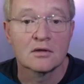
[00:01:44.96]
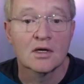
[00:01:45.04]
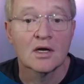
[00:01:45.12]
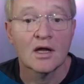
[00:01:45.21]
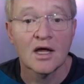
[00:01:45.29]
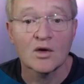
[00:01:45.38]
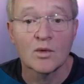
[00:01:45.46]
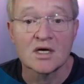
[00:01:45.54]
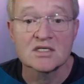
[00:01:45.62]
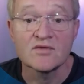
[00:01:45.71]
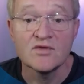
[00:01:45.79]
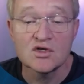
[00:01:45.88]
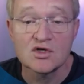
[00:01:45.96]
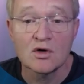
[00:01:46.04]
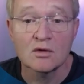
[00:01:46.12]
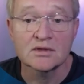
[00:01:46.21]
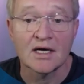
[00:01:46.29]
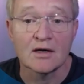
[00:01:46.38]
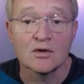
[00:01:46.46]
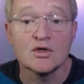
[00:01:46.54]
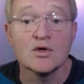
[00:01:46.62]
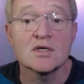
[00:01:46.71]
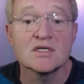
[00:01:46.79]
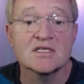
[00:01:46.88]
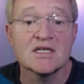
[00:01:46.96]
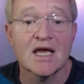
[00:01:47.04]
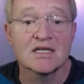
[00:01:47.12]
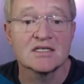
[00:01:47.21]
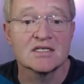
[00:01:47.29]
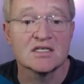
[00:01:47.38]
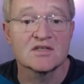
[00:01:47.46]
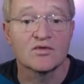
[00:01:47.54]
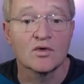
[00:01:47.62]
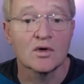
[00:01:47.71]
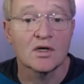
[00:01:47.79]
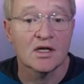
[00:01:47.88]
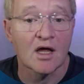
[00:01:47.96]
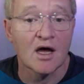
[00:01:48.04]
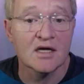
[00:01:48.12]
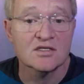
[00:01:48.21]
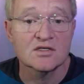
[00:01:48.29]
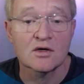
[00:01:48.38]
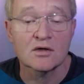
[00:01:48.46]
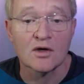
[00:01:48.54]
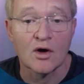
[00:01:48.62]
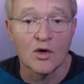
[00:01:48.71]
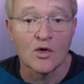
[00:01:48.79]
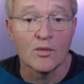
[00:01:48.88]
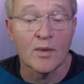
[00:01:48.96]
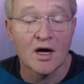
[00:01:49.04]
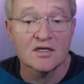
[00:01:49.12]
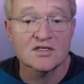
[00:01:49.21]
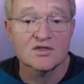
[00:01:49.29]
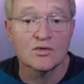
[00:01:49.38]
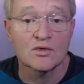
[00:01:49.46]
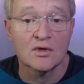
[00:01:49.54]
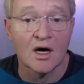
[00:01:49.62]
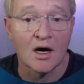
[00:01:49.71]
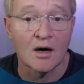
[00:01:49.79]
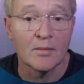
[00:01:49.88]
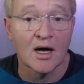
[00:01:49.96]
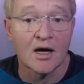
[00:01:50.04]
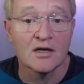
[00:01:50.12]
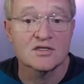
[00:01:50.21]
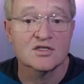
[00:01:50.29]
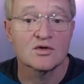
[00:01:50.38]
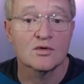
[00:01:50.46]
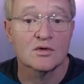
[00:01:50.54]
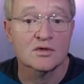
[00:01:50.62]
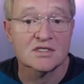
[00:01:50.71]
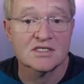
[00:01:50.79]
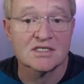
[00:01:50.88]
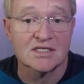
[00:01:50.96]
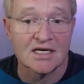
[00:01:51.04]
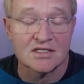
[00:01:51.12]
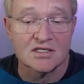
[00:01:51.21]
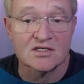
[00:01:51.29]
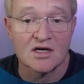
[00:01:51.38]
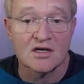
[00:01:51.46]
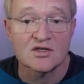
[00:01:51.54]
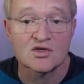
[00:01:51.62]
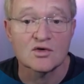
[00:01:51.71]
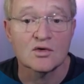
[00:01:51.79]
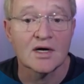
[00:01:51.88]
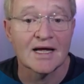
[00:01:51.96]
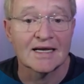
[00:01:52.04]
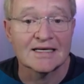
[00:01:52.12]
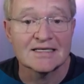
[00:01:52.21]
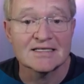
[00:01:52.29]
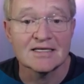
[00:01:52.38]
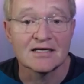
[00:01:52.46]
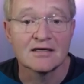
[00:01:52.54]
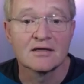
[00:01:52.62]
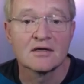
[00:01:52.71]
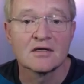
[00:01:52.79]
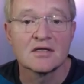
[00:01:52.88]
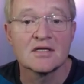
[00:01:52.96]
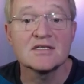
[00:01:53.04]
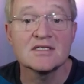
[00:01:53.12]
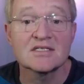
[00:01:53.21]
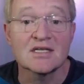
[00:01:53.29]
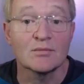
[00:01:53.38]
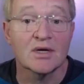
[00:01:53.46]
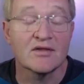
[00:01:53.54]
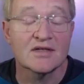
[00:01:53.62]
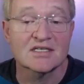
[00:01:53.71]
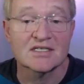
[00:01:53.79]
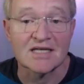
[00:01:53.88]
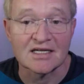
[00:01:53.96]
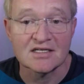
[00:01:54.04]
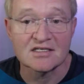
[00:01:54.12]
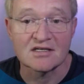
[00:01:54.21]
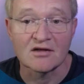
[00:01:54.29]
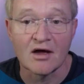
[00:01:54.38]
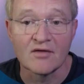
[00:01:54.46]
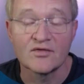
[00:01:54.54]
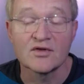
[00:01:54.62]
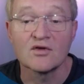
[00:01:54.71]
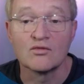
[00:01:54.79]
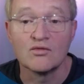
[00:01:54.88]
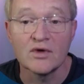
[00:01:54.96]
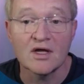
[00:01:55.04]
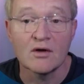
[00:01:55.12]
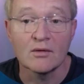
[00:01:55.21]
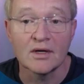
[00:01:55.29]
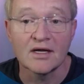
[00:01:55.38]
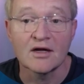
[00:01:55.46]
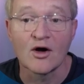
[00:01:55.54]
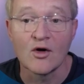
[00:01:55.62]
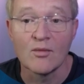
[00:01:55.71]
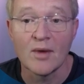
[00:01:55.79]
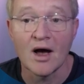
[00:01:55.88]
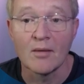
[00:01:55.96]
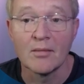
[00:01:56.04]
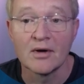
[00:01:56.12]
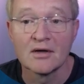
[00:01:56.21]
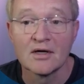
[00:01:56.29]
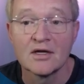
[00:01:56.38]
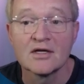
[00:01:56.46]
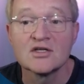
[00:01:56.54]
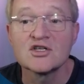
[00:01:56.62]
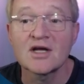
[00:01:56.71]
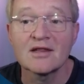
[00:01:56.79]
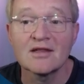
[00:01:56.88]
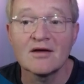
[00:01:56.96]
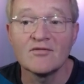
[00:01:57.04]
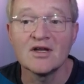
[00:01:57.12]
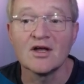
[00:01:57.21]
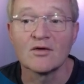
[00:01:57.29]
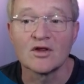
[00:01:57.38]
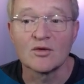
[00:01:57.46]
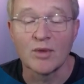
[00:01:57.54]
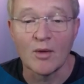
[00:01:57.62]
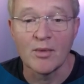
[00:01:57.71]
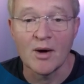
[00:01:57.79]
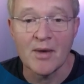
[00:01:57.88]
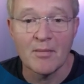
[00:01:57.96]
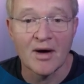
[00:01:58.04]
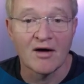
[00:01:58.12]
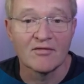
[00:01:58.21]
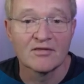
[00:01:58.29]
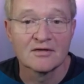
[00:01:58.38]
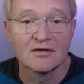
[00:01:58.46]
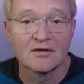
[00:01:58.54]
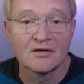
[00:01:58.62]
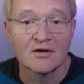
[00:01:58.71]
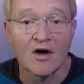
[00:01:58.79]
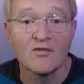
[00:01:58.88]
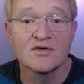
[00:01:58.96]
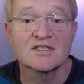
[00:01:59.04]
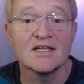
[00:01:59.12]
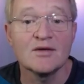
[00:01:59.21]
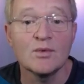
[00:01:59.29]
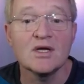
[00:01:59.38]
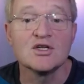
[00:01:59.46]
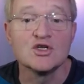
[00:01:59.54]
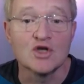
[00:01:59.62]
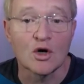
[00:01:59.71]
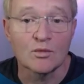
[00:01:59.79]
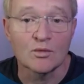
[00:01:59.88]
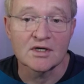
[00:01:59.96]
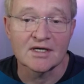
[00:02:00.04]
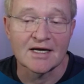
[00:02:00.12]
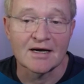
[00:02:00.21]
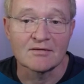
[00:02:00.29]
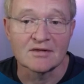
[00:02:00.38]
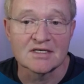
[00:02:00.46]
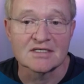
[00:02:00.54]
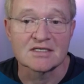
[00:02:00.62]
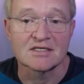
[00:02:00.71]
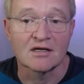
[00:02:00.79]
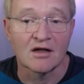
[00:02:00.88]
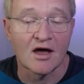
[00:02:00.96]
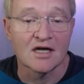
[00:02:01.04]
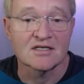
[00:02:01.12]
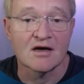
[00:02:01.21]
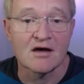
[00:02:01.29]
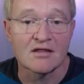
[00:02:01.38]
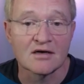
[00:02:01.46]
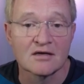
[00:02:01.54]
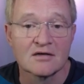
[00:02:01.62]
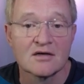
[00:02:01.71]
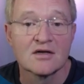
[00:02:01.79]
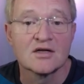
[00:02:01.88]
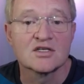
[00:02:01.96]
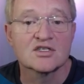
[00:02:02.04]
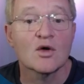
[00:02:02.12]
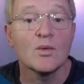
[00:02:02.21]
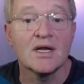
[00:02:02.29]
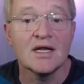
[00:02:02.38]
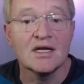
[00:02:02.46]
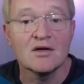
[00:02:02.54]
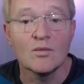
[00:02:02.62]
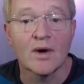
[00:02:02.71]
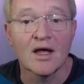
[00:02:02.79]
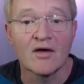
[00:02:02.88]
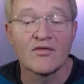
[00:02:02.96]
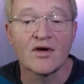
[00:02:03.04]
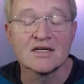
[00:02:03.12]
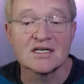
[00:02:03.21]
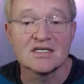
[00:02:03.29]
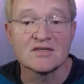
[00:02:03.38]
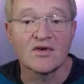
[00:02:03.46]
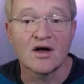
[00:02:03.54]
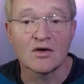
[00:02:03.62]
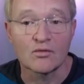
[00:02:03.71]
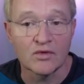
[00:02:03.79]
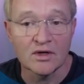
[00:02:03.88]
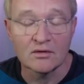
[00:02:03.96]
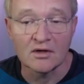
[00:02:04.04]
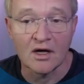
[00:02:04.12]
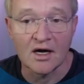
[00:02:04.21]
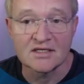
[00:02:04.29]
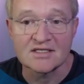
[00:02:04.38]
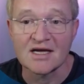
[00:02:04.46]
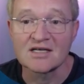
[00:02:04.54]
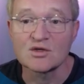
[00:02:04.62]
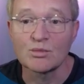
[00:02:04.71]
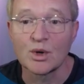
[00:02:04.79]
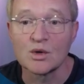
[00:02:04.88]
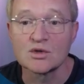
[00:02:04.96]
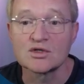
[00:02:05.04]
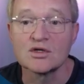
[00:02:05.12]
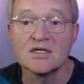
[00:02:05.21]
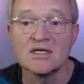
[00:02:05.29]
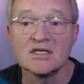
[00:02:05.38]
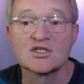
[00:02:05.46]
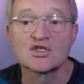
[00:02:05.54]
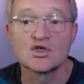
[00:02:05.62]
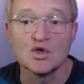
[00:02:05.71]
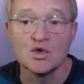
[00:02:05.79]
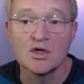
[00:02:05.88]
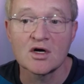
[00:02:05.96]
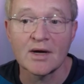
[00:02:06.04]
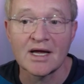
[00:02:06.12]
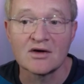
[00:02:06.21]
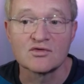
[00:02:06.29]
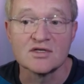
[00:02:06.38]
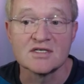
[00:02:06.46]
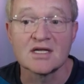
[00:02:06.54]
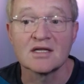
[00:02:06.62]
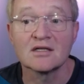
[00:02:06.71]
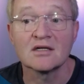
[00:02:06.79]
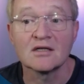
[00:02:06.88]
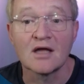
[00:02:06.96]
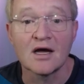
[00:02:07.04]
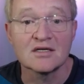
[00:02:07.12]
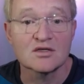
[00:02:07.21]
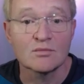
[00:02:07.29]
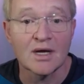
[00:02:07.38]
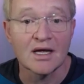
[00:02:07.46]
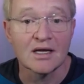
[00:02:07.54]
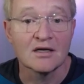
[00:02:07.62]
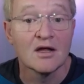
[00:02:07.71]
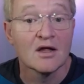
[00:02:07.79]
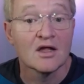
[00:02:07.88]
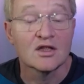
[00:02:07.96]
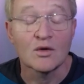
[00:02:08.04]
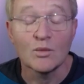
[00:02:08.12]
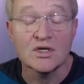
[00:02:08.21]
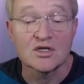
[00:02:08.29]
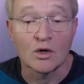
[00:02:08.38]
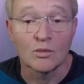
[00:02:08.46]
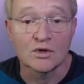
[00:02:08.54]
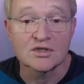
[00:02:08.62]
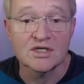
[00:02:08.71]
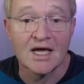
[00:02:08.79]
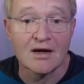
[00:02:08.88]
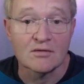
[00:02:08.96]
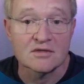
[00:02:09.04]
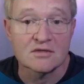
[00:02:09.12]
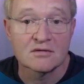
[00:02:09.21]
Likewise, if you scroll down, you can see entities for light.home underscore hub underscore status underscore LED. This is simply the status light for the Reolink Home Hub. Check out that video in the pop-up above. Obviously, we don't count this as a light either. So we need a way of identifying real lights as opposed to these pseudo entries in the light domain that we don't want to count.